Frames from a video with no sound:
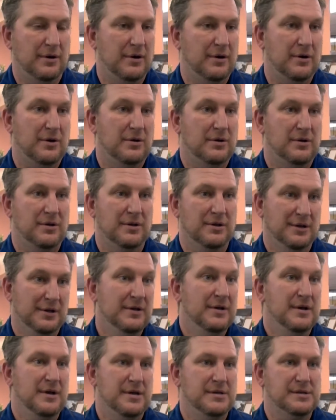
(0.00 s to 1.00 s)
Our goal
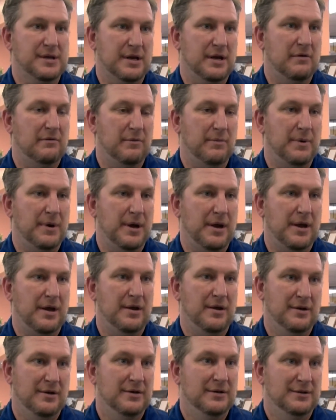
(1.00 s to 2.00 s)
is to get
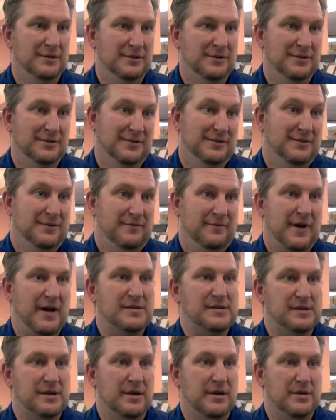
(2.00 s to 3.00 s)
everybody
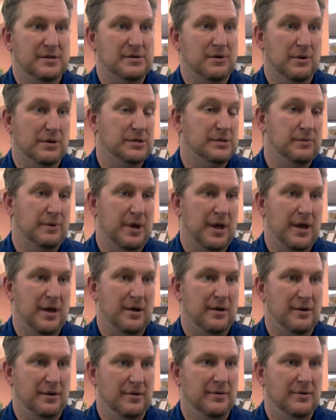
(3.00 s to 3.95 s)
vaccinated as quick as we can.